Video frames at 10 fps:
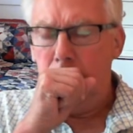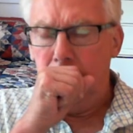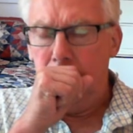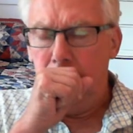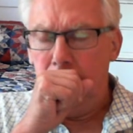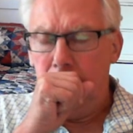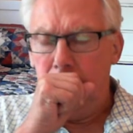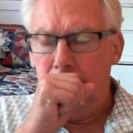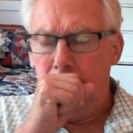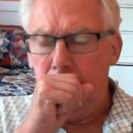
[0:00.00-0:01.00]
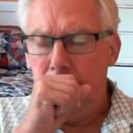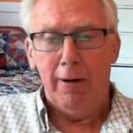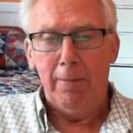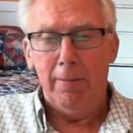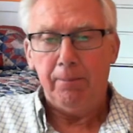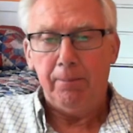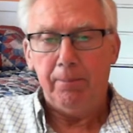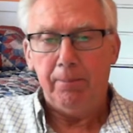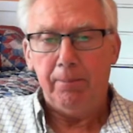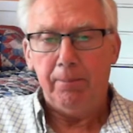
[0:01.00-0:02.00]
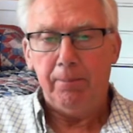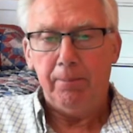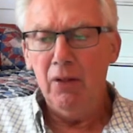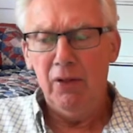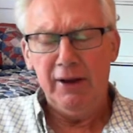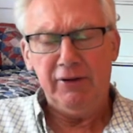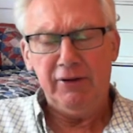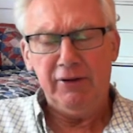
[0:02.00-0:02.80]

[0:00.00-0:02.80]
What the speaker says: please be aware that